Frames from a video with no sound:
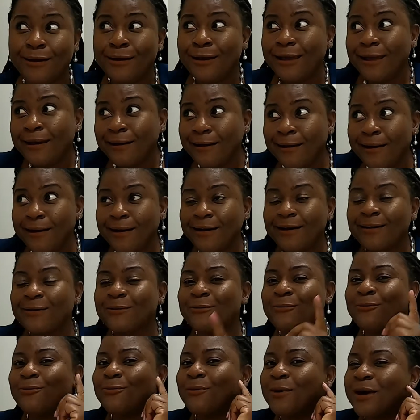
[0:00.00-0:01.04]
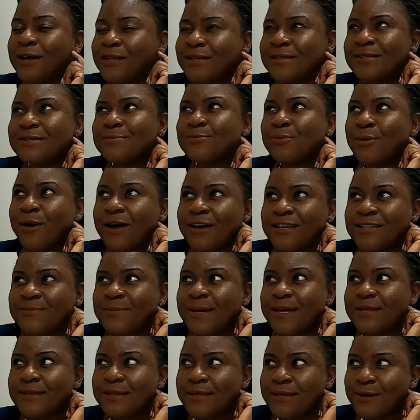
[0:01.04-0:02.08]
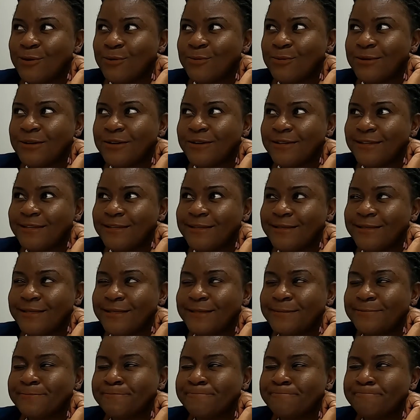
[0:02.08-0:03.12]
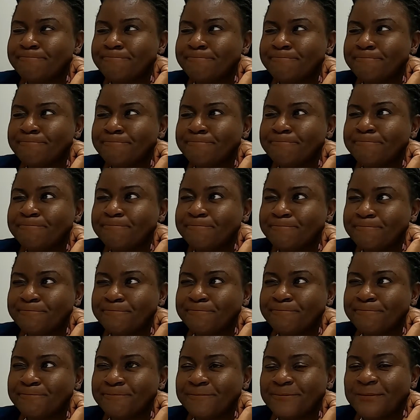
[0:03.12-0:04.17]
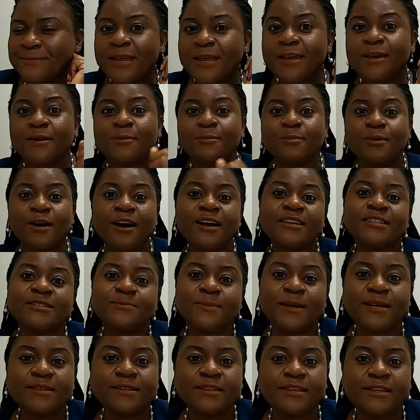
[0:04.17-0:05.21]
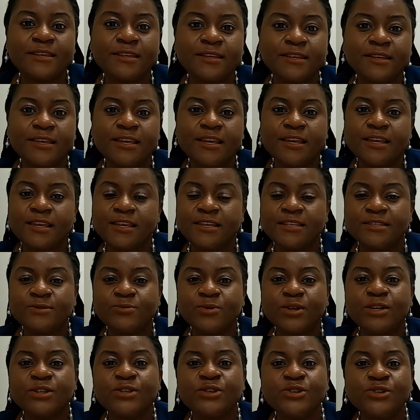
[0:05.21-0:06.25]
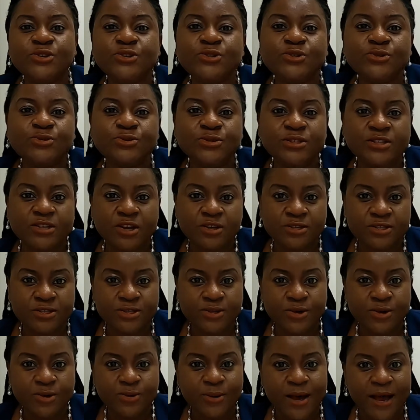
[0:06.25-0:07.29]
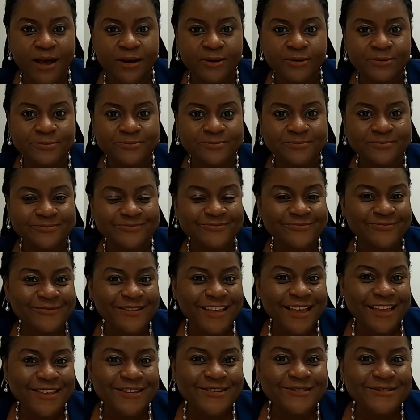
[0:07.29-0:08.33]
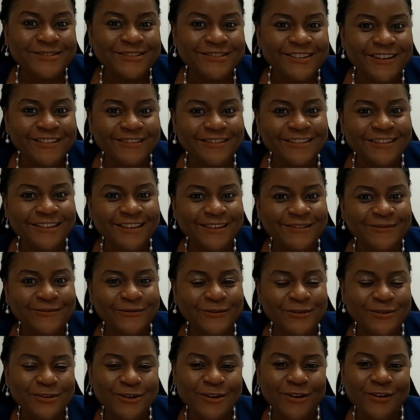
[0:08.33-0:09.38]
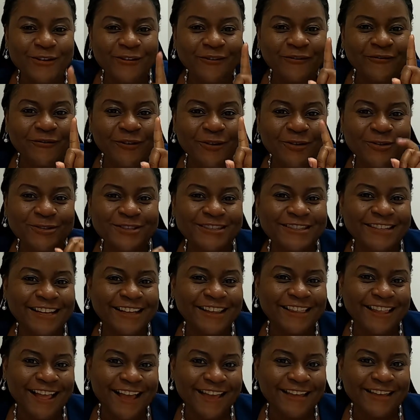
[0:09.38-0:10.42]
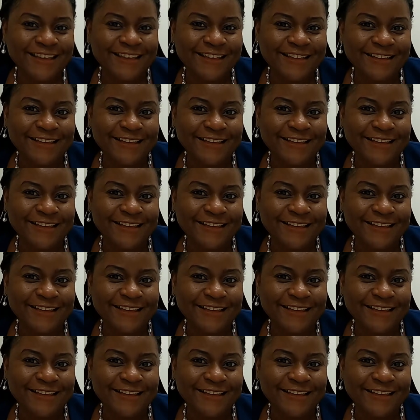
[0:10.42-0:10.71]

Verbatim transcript: Uh, what is prospecting, homegirl Linda? Hmm. Prospecting is when you start to go out and you start looking for your first client.